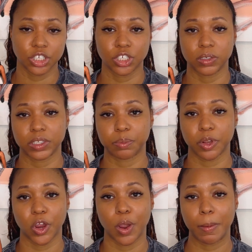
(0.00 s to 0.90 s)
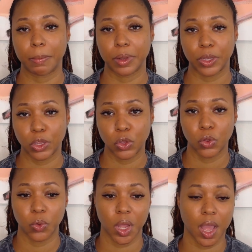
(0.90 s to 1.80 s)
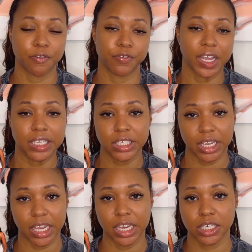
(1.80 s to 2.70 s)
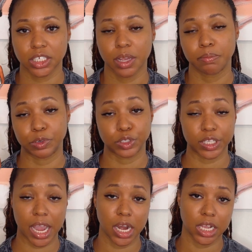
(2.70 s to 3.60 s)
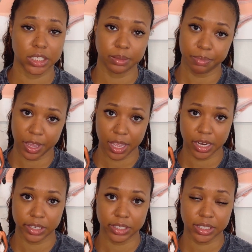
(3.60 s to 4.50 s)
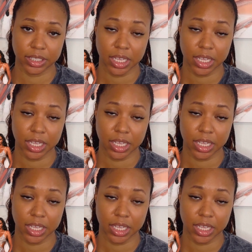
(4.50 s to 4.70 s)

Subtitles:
She shows up in her blue vintage Mercedes-Benz,